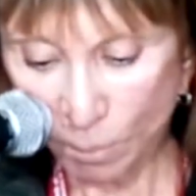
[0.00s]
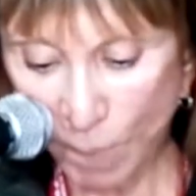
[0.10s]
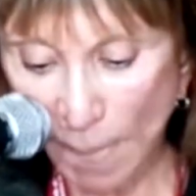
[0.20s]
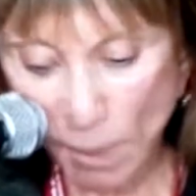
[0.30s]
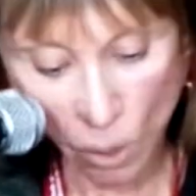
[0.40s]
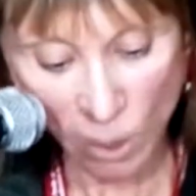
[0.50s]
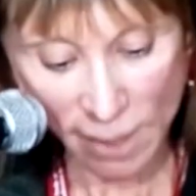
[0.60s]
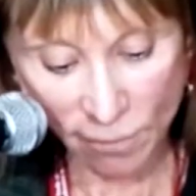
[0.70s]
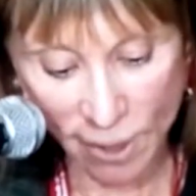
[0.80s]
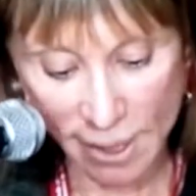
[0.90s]
Perhaps
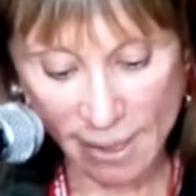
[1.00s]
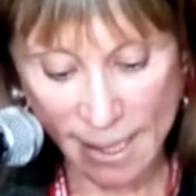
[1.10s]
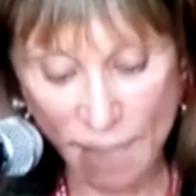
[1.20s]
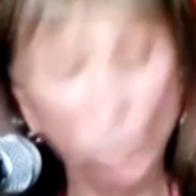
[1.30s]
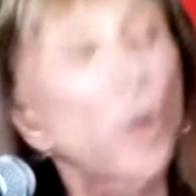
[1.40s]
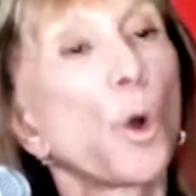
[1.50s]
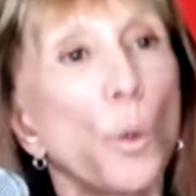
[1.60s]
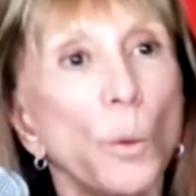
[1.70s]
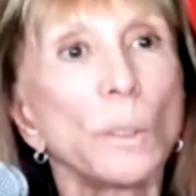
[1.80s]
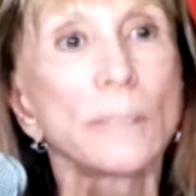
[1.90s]
only for the same
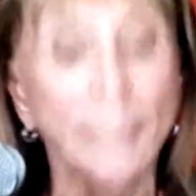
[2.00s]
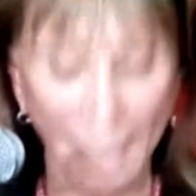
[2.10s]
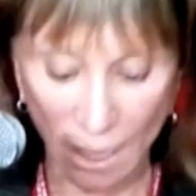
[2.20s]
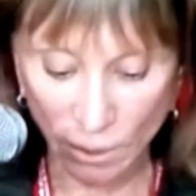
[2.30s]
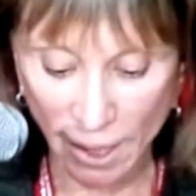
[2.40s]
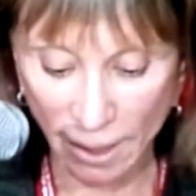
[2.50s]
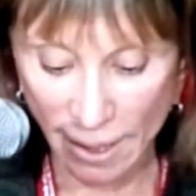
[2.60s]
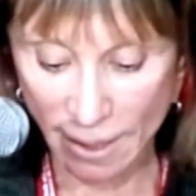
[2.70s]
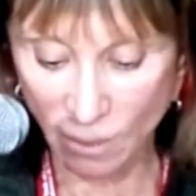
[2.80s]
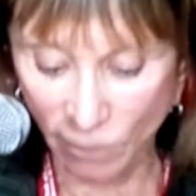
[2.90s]
cold,
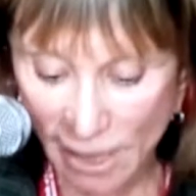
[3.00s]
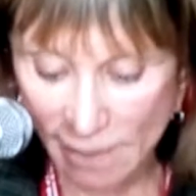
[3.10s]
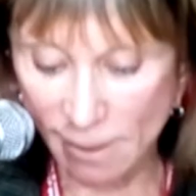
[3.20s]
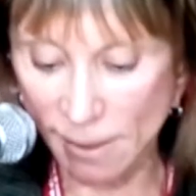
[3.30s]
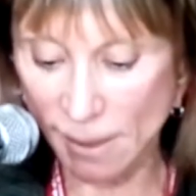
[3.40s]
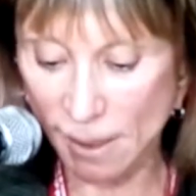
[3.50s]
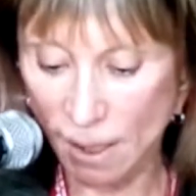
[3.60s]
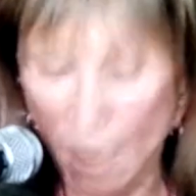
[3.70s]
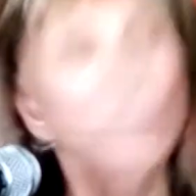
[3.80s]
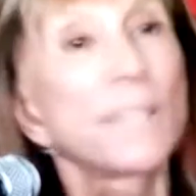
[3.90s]
calculating reasons
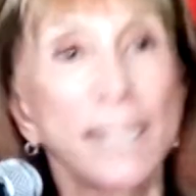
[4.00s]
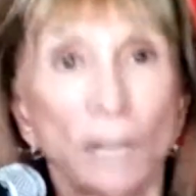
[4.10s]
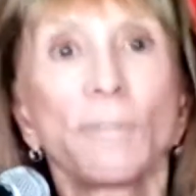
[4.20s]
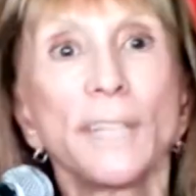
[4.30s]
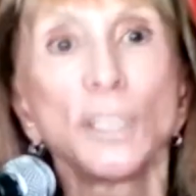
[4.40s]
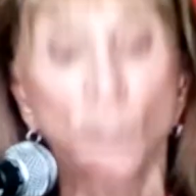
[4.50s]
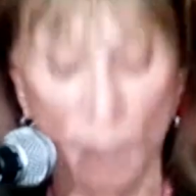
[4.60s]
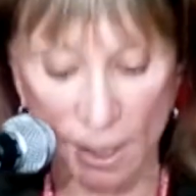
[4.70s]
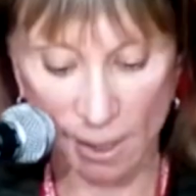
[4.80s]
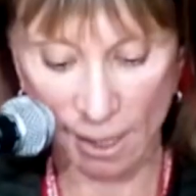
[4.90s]
of
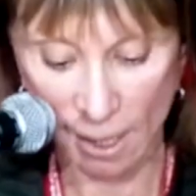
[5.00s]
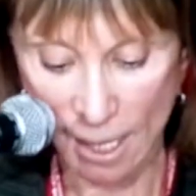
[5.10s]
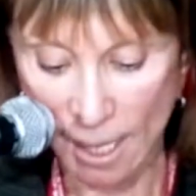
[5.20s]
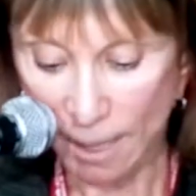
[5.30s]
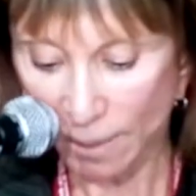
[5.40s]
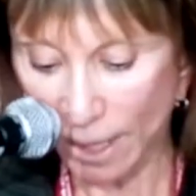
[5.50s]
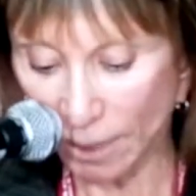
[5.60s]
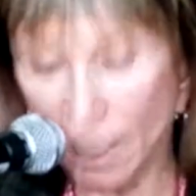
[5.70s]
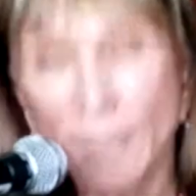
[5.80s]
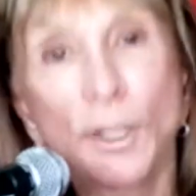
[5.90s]
self-interest
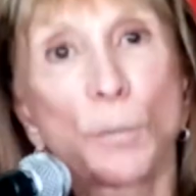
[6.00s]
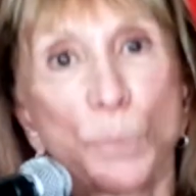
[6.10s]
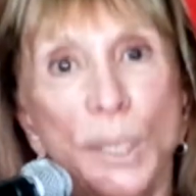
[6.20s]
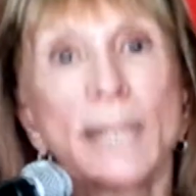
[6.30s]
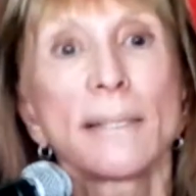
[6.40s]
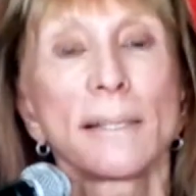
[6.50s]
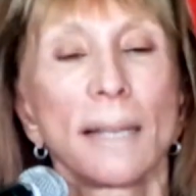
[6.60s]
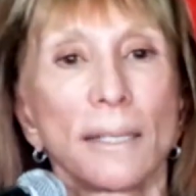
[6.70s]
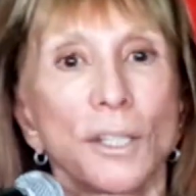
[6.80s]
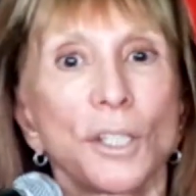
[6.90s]
that led their
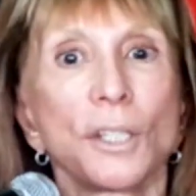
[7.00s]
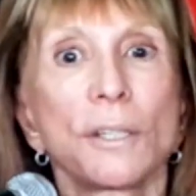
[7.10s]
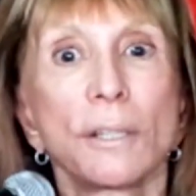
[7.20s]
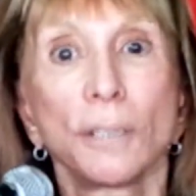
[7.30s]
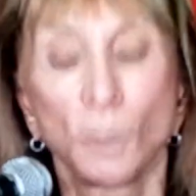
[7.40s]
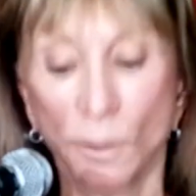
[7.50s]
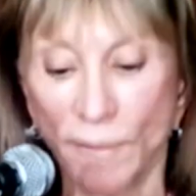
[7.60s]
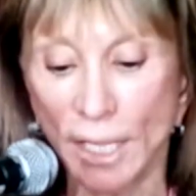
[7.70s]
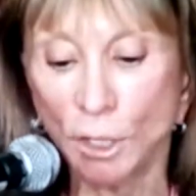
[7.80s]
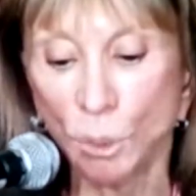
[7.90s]
predecessors to
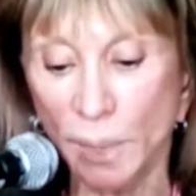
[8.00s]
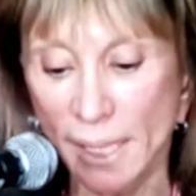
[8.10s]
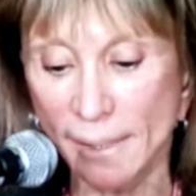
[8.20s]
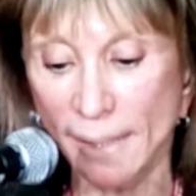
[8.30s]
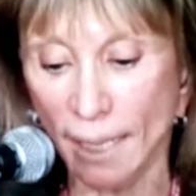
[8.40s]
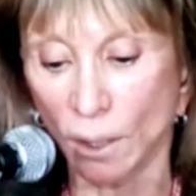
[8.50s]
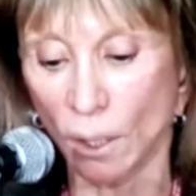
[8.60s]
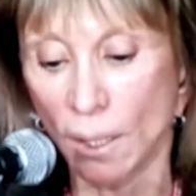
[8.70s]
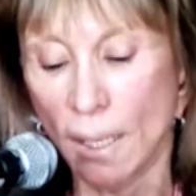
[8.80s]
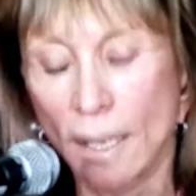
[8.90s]
eventually settle.